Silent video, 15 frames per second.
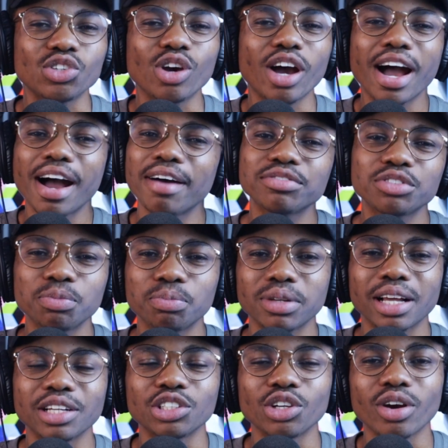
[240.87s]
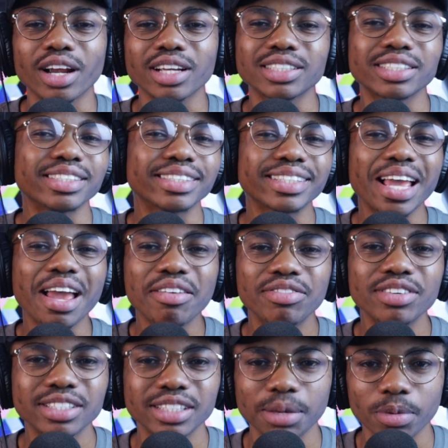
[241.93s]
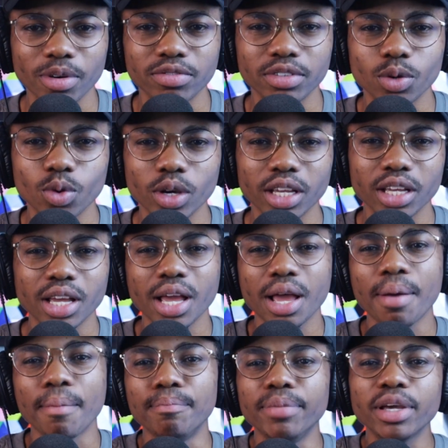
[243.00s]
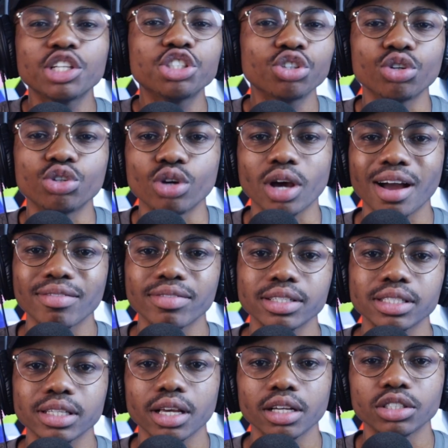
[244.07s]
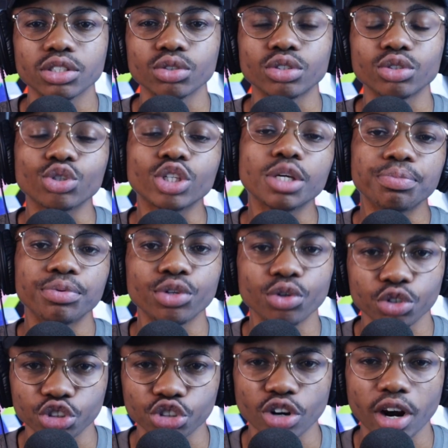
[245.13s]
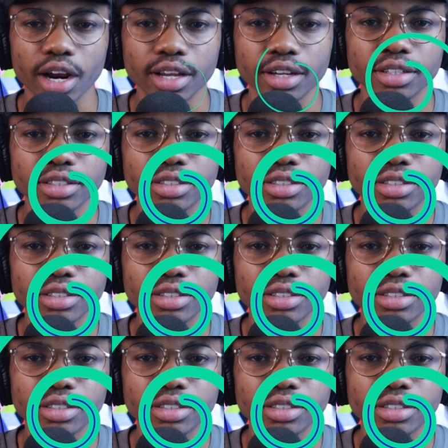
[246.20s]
you have to plan your actions every step of the way. Make sure you have a schedule to keep you on track.